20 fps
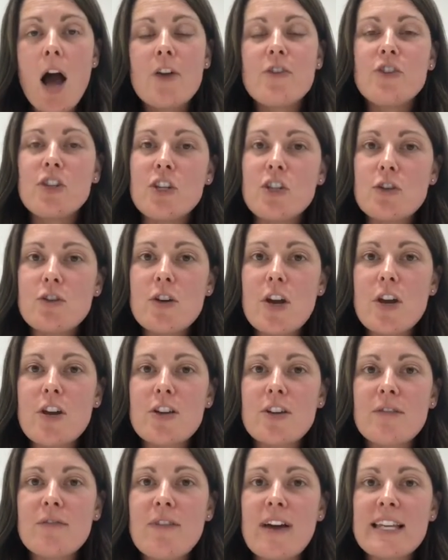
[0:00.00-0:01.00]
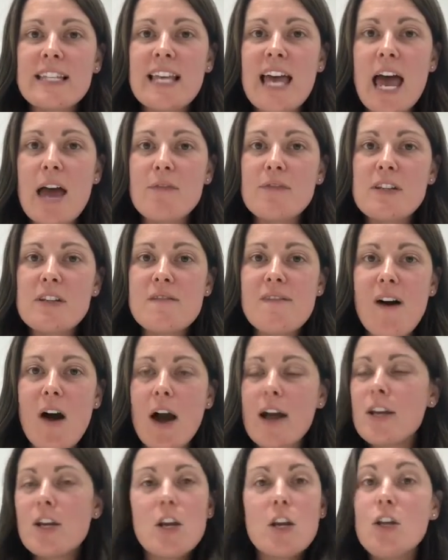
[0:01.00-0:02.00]
Did you know you can face a hefty
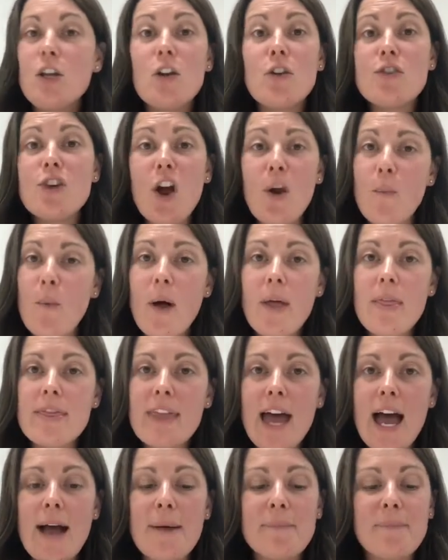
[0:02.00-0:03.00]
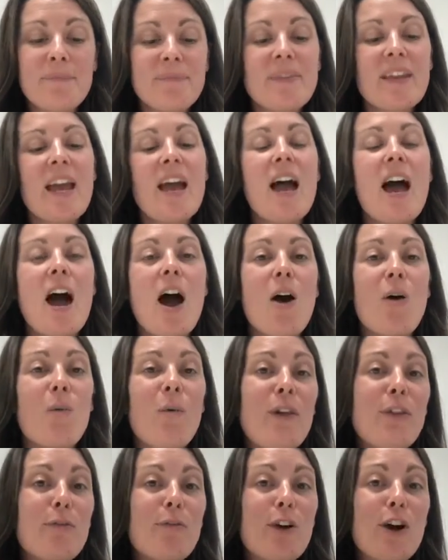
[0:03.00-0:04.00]
fine? You don't want that.
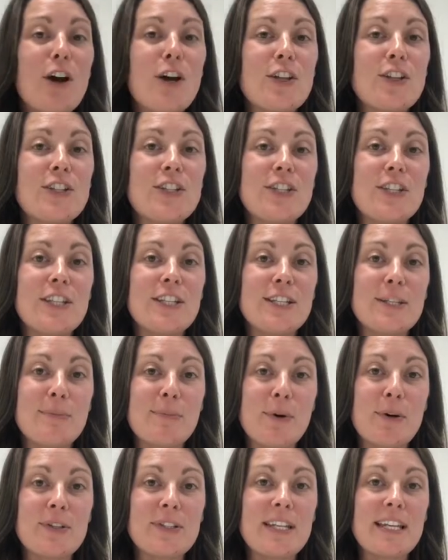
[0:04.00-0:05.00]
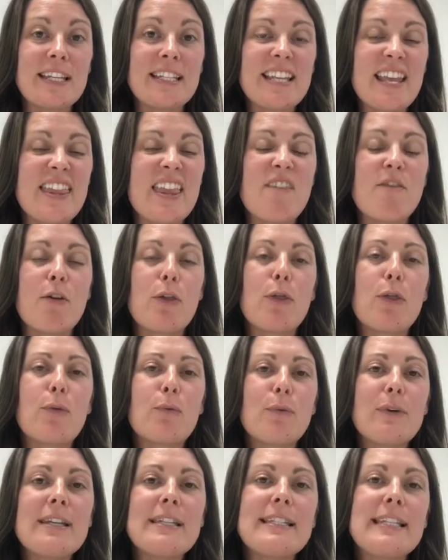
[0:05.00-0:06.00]
With regards to the deposits, there are
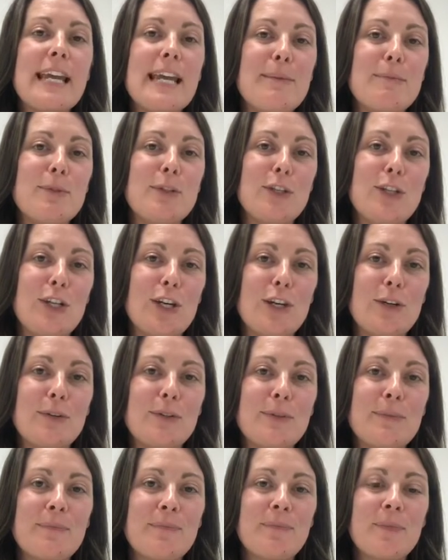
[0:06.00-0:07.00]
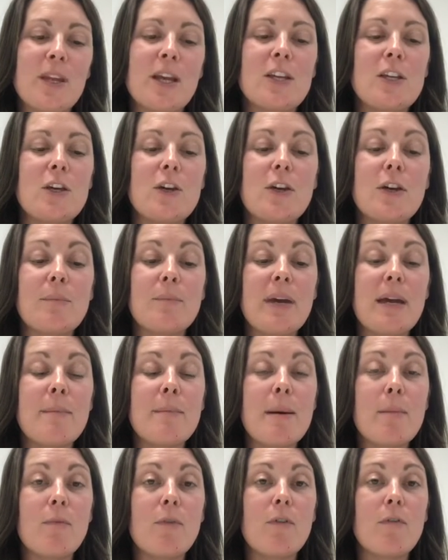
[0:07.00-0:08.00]
3 schemes to use. You can be a
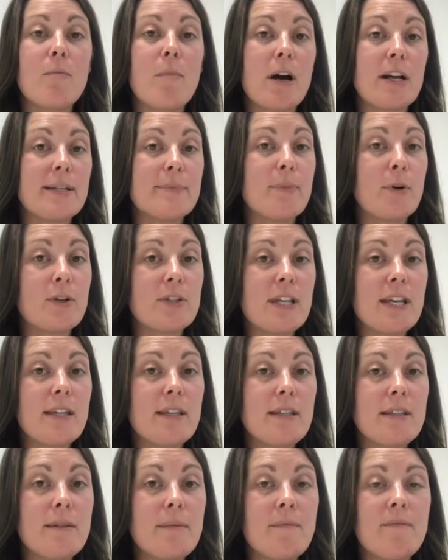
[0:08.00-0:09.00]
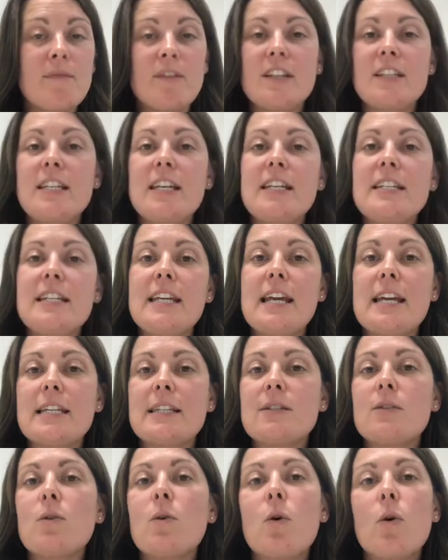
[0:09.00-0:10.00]
member of My Deposits, the TDS
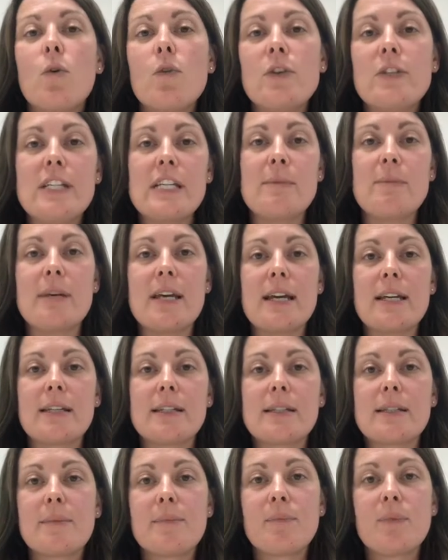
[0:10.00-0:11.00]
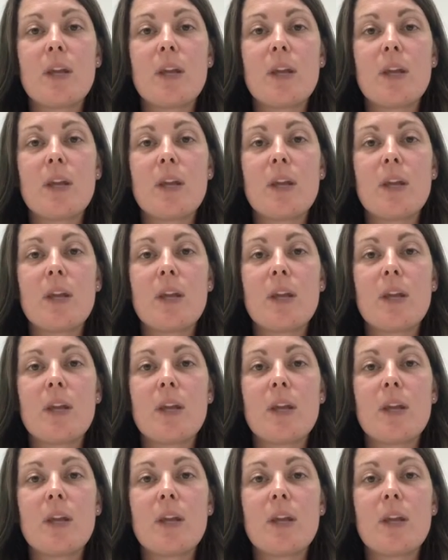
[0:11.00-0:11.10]
or the DPS.